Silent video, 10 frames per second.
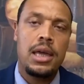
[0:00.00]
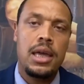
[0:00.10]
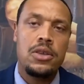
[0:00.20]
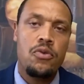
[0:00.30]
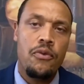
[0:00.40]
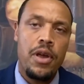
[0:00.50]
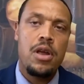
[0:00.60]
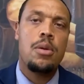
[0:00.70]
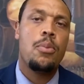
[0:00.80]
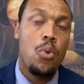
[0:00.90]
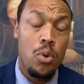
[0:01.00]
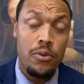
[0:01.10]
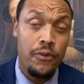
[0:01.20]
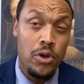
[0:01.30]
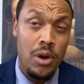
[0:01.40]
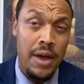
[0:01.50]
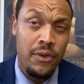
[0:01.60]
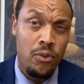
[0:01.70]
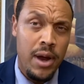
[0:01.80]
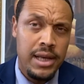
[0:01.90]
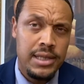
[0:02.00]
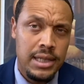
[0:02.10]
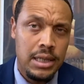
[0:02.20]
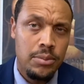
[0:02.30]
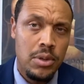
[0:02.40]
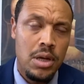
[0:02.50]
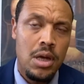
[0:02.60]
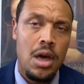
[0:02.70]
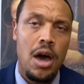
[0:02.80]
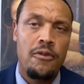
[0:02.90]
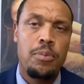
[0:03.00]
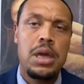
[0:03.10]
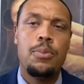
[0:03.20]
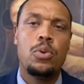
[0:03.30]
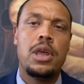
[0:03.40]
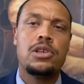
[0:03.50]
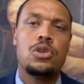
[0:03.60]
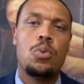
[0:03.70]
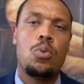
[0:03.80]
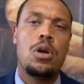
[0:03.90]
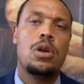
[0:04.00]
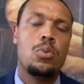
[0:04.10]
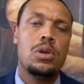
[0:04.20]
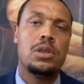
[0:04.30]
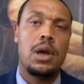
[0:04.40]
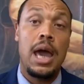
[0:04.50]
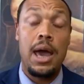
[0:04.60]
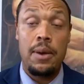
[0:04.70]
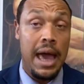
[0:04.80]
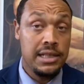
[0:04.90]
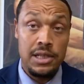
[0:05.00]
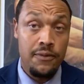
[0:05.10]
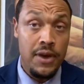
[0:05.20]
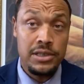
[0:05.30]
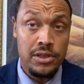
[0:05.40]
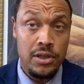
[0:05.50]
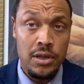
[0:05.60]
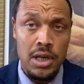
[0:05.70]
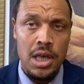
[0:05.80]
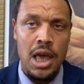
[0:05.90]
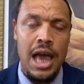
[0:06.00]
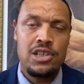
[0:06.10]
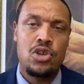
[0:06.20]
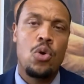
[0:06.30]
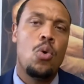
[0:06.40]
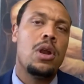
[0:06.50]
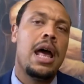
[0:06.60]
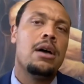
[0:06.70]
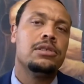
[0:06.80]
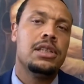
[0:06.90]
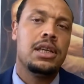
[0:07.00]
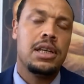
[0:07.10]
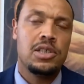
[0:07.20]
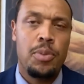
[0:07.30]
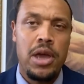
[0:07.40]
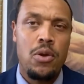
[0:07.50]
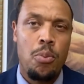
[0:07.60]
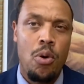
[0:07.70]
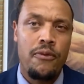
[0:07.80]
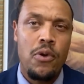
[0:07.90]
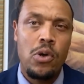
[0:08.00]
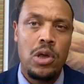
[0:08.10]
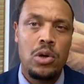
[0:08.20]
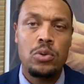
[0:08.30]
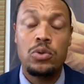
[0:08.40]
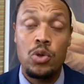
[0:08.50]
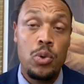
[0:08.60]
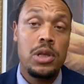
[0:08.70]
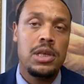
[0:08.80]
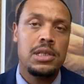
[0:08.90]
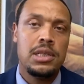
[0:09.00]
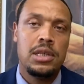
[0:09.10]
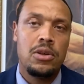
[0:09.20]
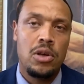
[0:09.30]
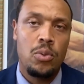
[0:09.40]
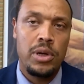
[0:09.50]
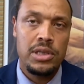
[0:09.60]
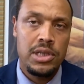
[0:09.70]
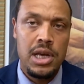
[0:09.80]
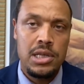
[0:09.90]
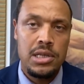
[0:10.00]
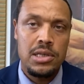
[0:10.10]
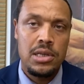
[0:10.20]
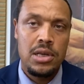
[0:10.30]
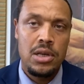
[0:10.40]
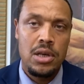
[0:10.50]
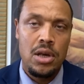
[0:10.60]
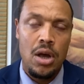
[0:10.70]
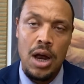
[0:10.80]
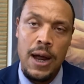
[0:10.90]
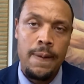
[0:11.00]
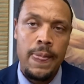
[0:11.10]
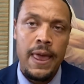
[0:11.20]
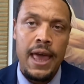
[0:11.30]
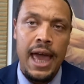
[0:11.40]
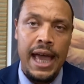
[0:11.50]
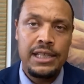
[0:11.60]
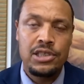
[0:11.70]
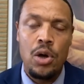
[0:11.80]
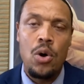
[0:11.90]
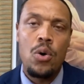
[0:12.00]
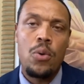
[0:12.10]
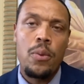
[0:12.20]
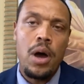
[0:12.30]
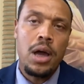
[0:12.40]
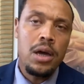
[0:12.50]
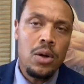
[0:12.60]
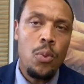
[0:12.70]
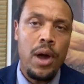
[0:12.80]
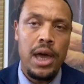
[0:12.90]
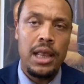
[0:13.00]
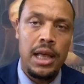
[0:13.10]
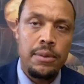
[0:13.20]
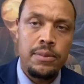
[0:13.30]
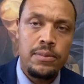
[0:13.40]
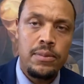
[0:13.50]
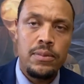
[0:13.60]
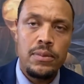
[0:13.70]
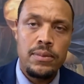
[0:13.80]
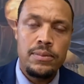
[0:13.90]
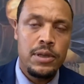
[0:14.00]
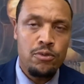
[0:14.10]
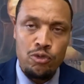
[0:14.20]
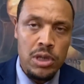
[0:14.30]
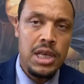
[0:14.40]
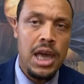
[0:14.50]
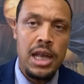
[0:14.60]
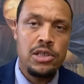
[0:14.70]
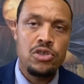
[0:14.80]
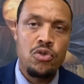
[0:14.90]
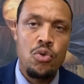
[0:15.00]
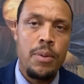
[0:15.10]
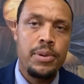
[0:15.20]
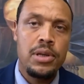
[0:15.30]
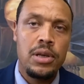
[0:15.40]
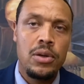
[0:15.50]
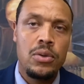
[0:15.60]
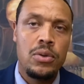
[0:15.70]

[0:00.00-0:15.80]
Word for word: it's very important for you to have the right team of people that you're working with as an investor as you're going out seeking to expand your portfolio doing these 1031 exchanges. All right. And so, a good way to really kind of screw up a deal